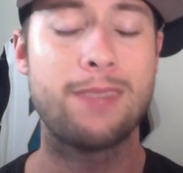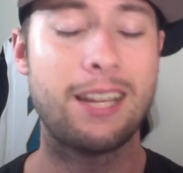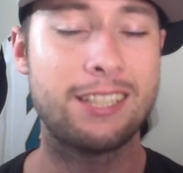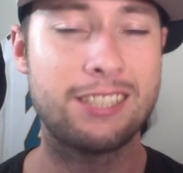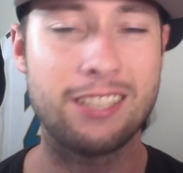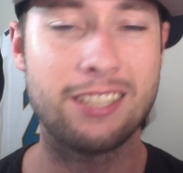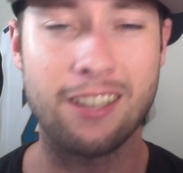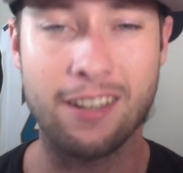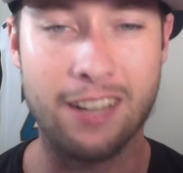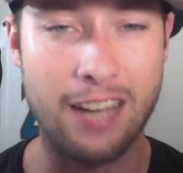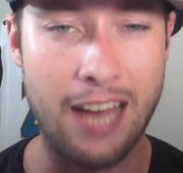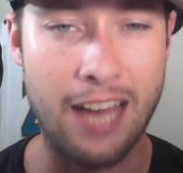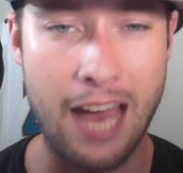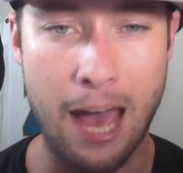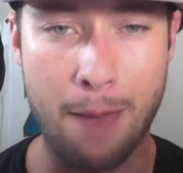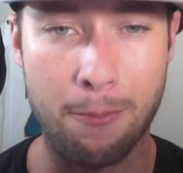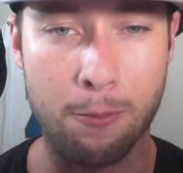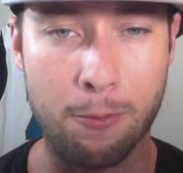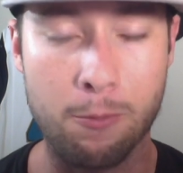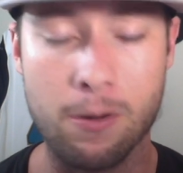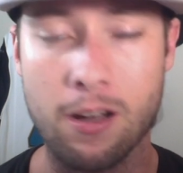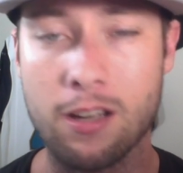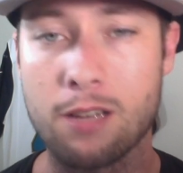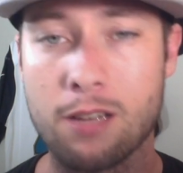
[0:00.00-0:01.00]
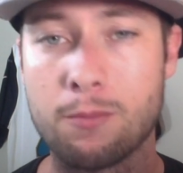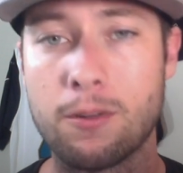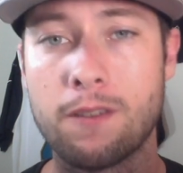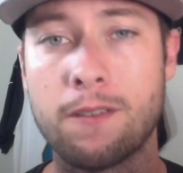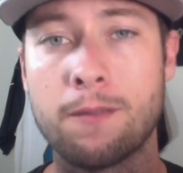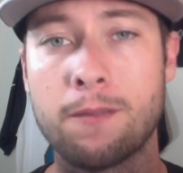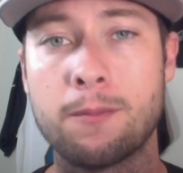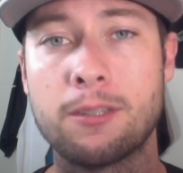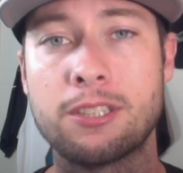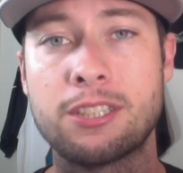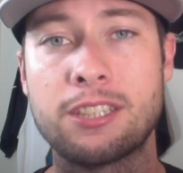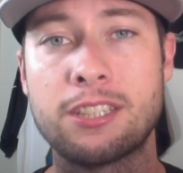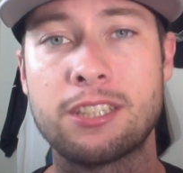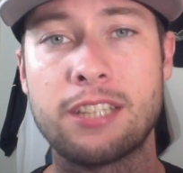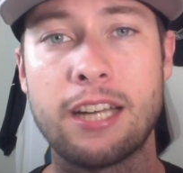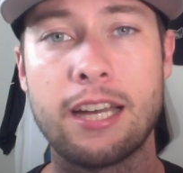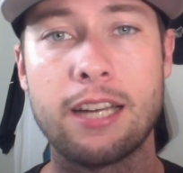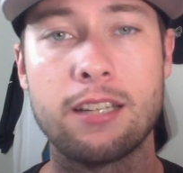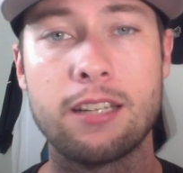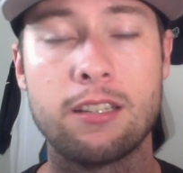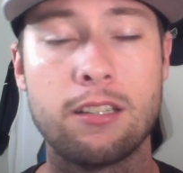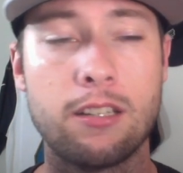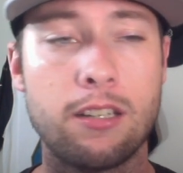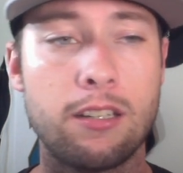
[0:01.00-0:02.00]
That's not going to happen. We're not going to move him
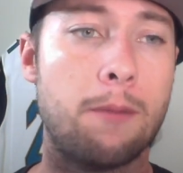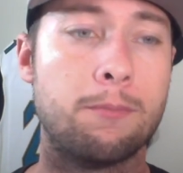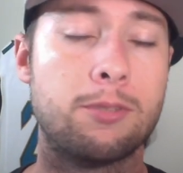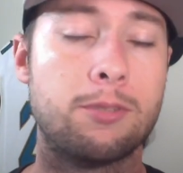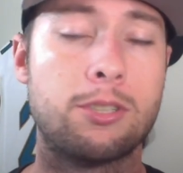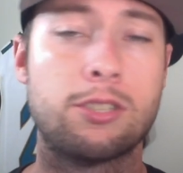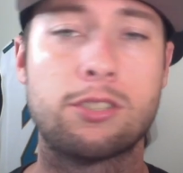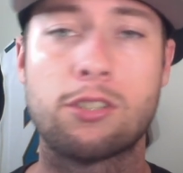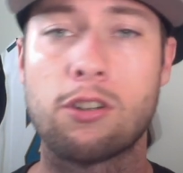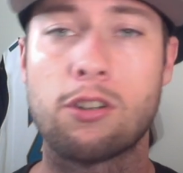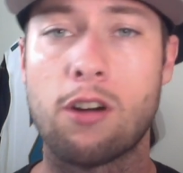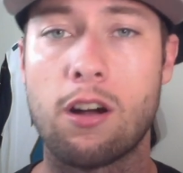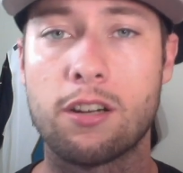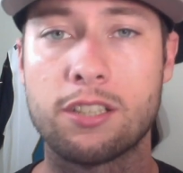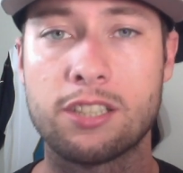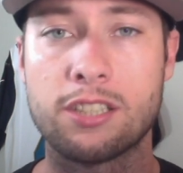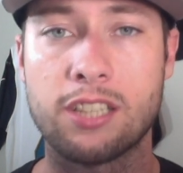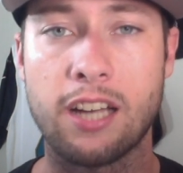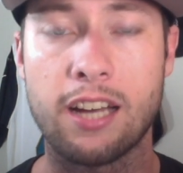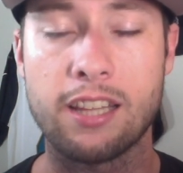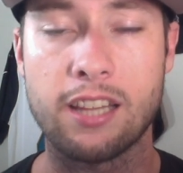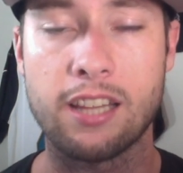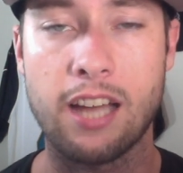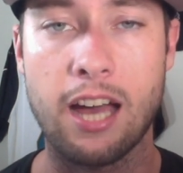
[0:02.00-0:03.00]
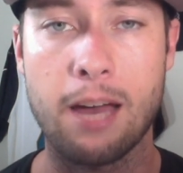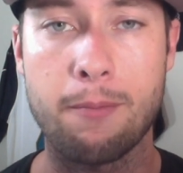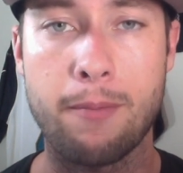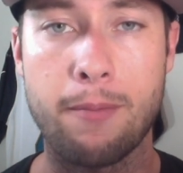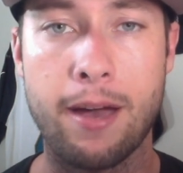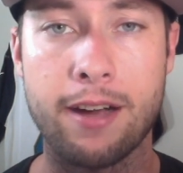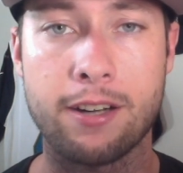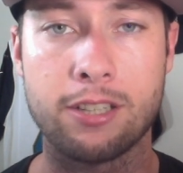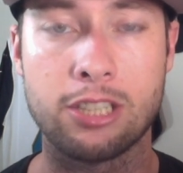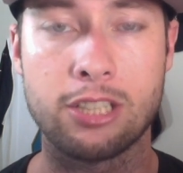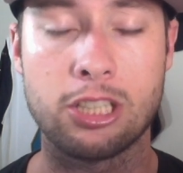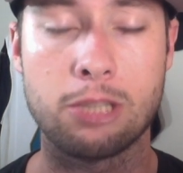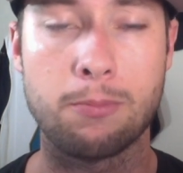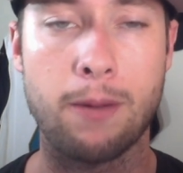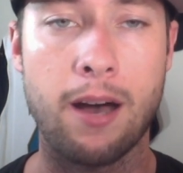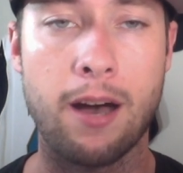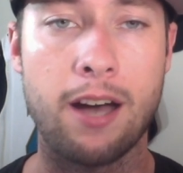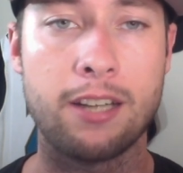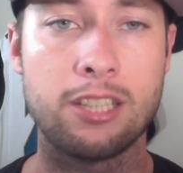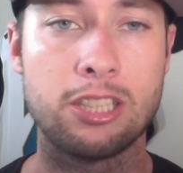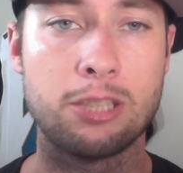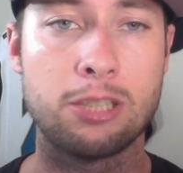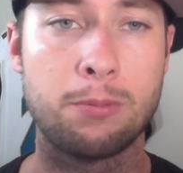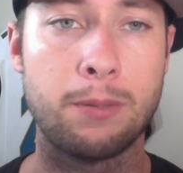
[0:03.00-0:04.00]
to the strong side linebacker
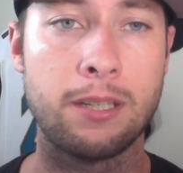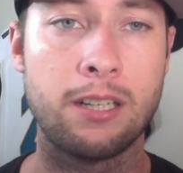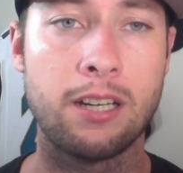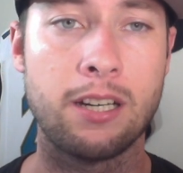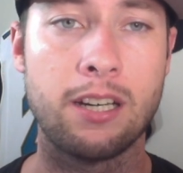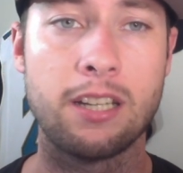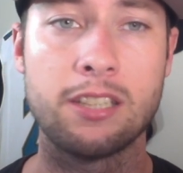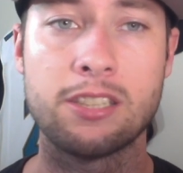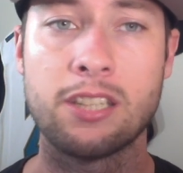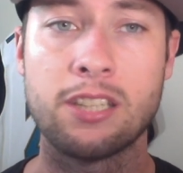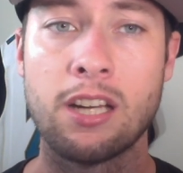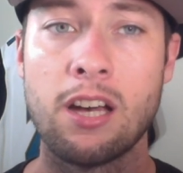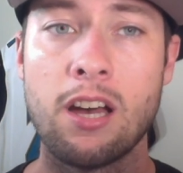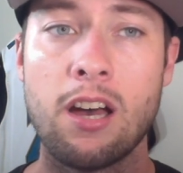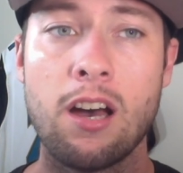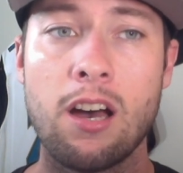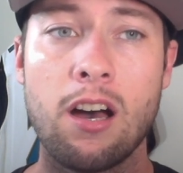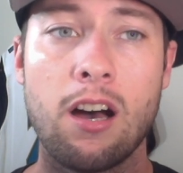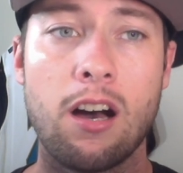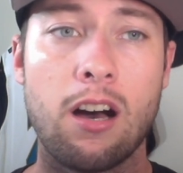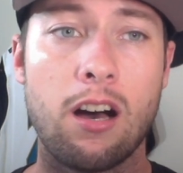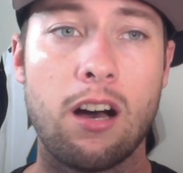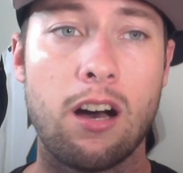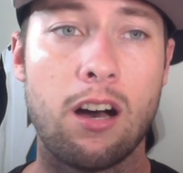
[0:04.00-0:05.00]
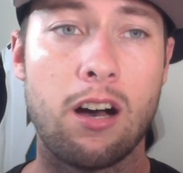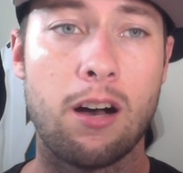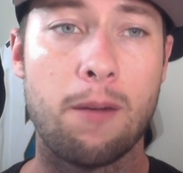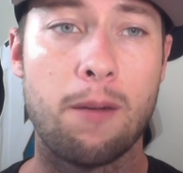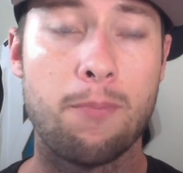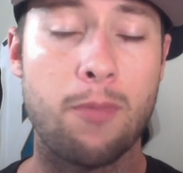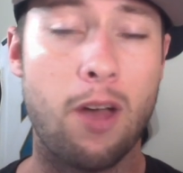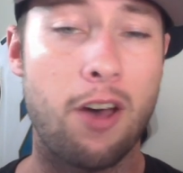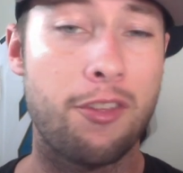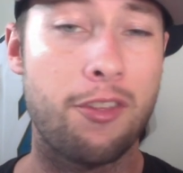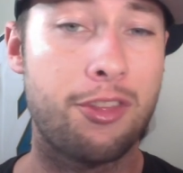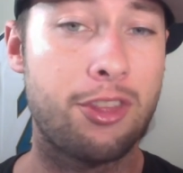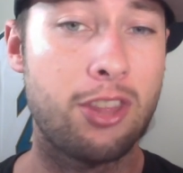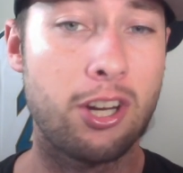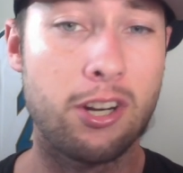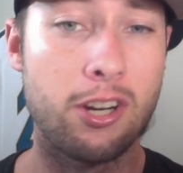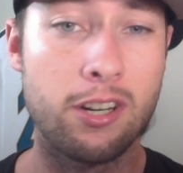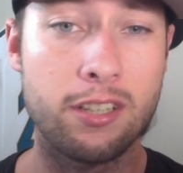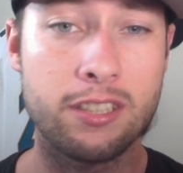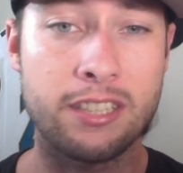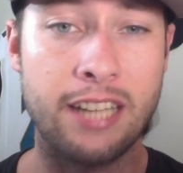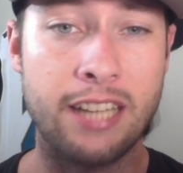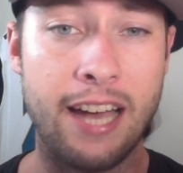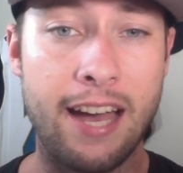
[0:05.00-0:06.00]
spot just because a
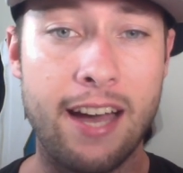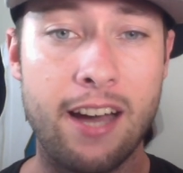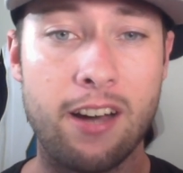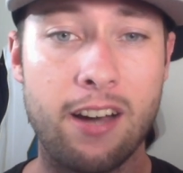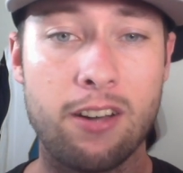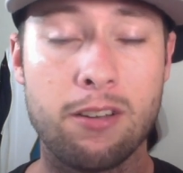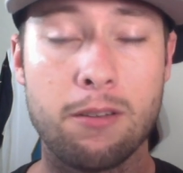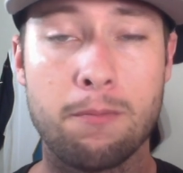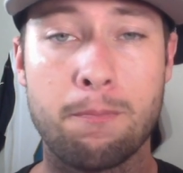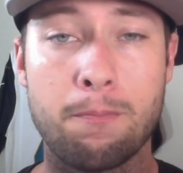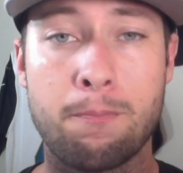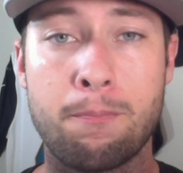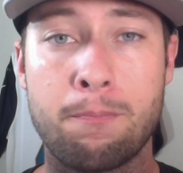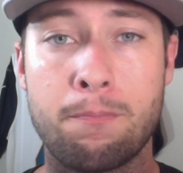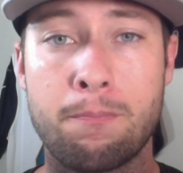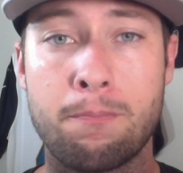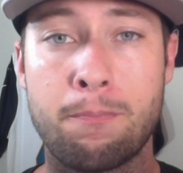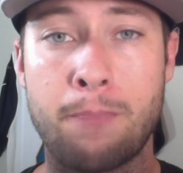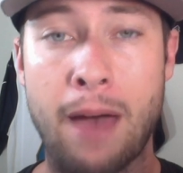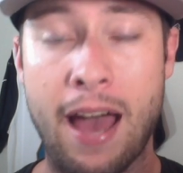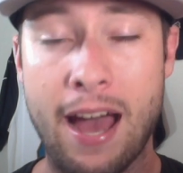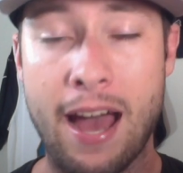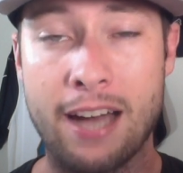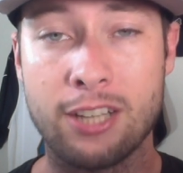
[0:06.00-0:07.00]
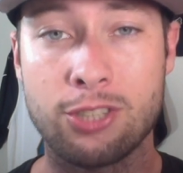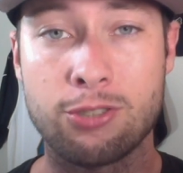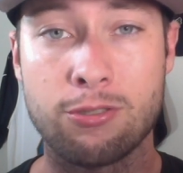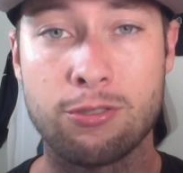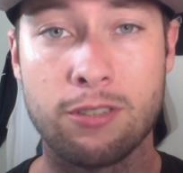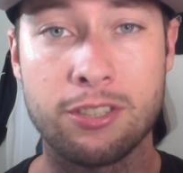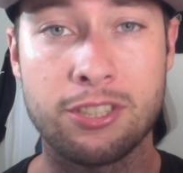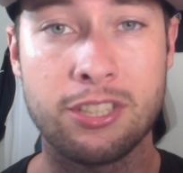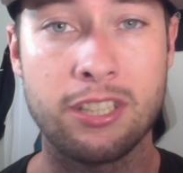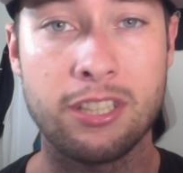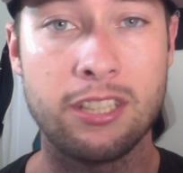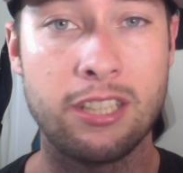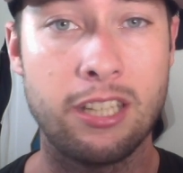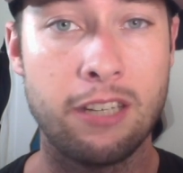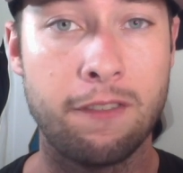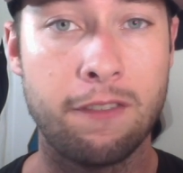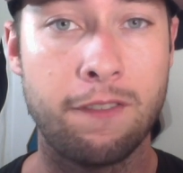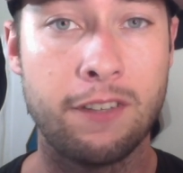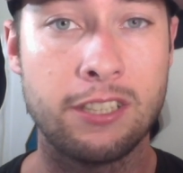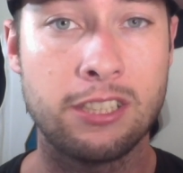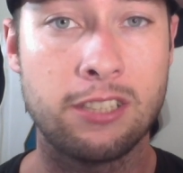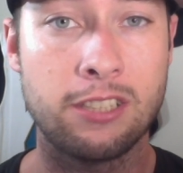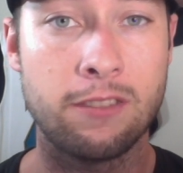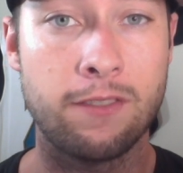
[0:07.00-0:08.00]
third down pass rushing
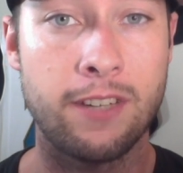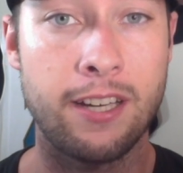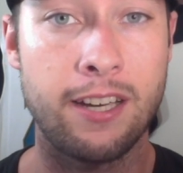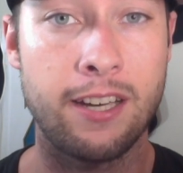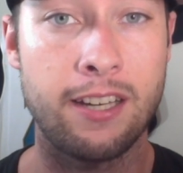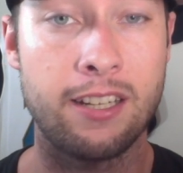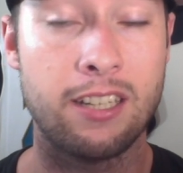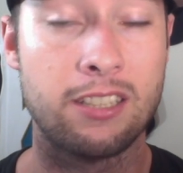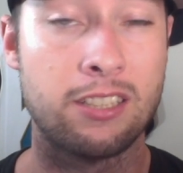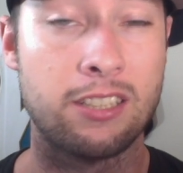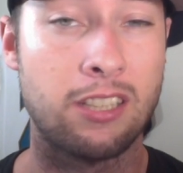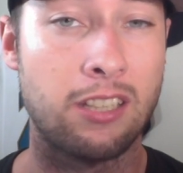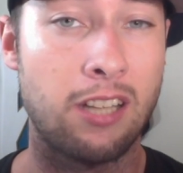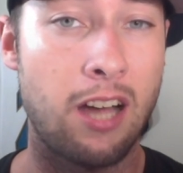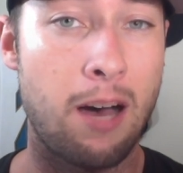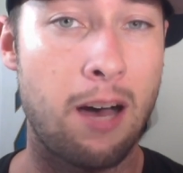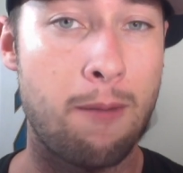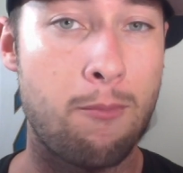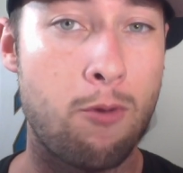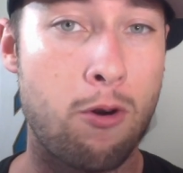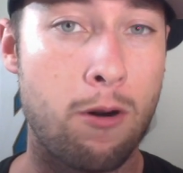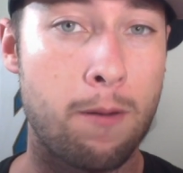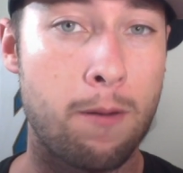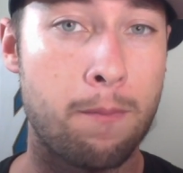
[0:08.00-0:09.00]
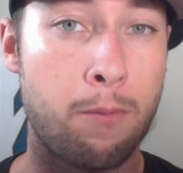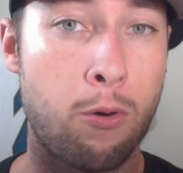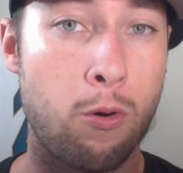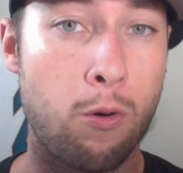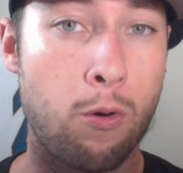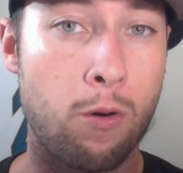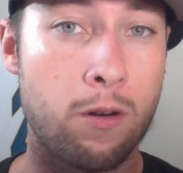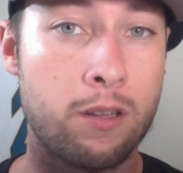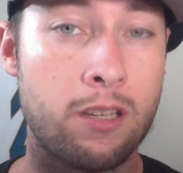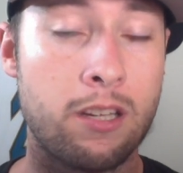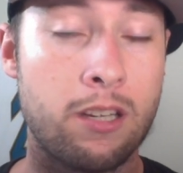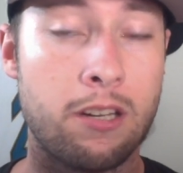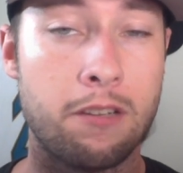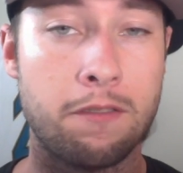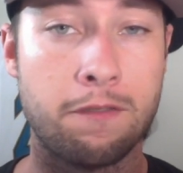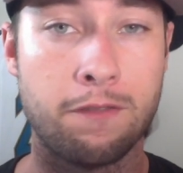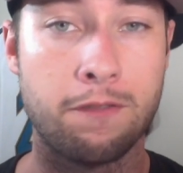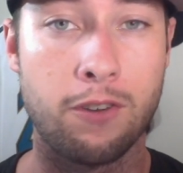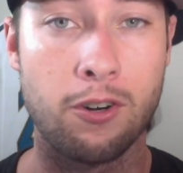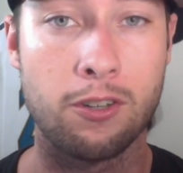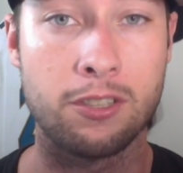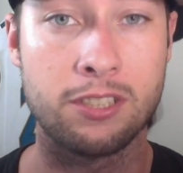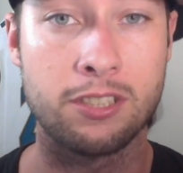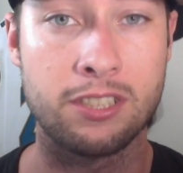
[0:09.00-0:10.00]
defensive end is a lot more important than a
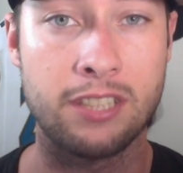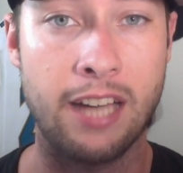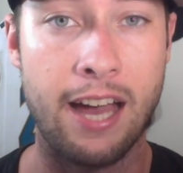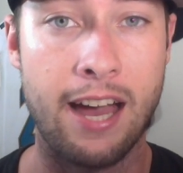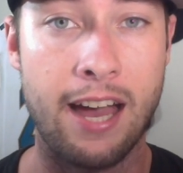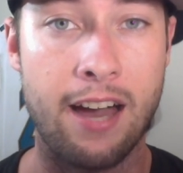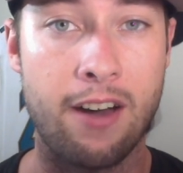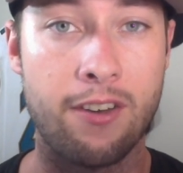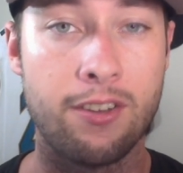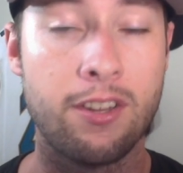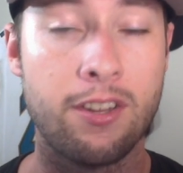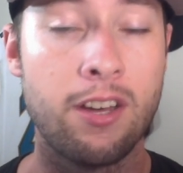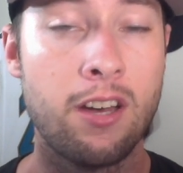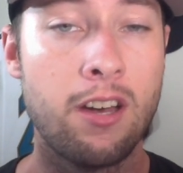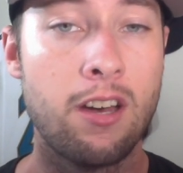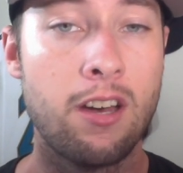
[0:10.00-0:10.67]
first down